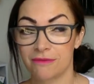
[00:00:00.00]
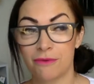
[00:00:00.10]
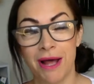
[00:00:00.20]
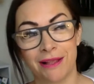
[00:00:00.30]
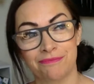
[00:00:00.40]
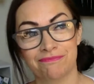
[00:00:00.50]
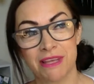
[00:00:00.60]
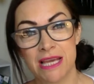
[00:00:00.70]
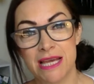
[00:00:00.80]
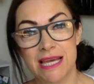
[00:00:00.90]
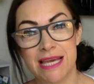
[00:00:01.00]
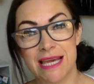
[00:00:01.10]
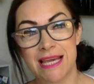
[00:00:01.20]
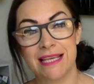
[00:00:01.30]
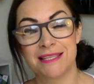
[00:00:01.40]

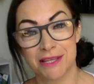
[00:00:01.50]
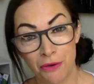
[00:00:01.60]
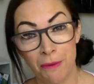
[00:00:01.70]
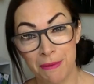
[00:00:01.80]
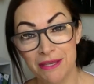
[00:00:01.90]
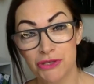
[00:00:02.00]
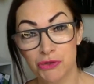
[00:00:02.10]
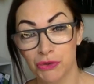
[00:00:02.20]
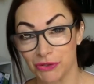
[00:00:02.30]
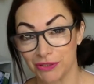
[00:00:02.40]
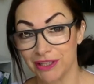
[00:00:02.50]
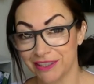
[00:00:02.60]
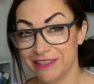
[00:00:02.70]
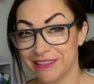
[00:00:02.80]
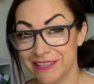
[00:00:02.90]
it is so habitual.
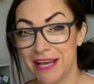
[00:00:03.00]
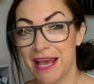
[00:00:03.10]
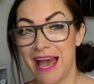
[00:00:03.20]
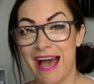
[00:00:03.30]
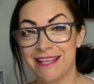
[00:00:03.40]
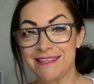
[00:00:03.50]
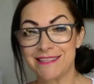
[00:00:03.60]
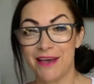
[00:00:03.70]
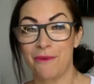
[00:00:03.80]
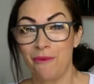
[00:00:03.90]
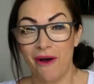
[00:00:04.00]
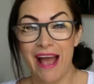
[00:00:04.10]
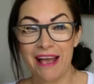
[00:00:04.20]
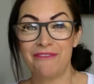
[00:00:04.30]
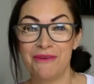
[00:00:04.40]
And so
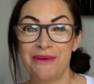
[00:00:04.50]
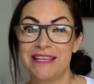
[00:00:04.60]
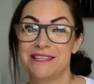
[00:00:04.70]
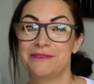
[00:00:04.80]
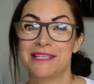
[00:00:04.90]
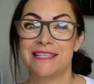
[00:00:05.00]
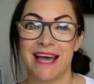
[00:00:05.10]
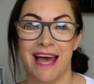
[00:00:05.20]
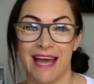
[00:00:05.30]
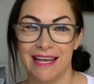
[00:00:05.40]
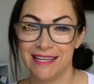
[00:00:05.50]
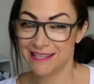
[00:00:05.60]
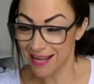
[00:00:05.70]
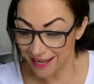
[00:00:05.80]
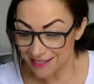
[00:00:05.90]
whatever we do today,
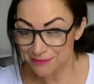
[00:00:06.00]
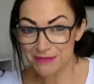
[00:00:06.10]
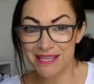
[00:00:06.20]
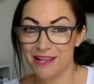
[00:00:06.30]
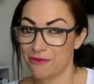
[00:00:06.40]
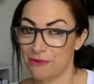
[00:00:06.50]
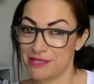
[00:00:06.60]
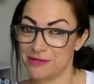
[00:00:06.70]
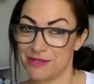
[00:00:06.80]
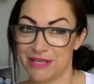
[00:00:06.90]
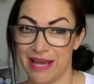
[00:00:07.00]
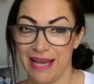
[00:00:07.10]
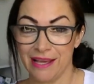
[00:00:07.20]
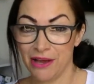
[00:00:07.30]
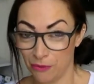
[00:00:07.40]
90% of what we do
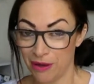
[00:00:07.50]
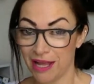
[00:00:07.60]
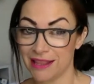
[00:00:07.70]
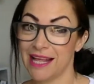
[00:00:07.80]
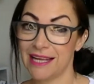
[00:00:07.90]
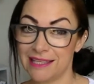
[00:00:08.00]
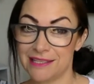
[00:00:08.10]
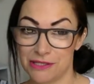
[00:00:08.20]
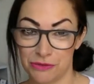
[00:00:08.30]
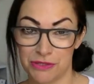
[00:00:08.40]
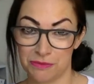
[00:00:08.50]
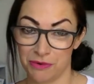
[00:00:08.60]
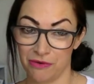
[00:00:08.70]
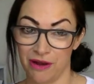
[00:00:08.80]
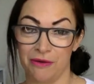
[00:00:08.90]
today, we are likely to do
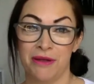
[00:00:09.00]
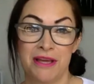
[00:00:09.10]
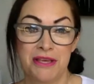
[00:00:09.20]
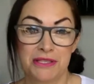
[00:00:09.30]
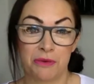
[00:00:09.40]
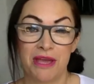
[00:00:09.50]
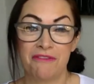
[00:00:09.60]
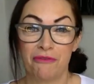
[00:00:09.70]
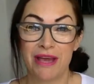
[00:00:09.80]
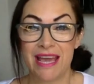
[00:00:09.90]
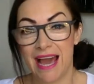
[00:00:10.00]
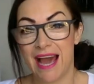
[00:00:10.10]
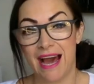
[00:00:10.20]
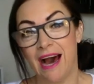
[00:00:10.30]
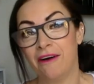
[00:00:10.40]
tomorrow. So if we
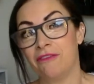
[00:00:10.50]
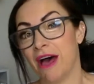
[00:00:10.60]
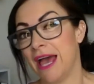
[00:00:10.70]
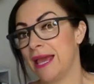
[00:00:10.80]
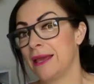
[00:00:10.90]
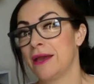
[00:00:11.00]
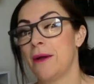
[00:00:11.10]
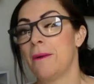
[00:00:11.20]
have a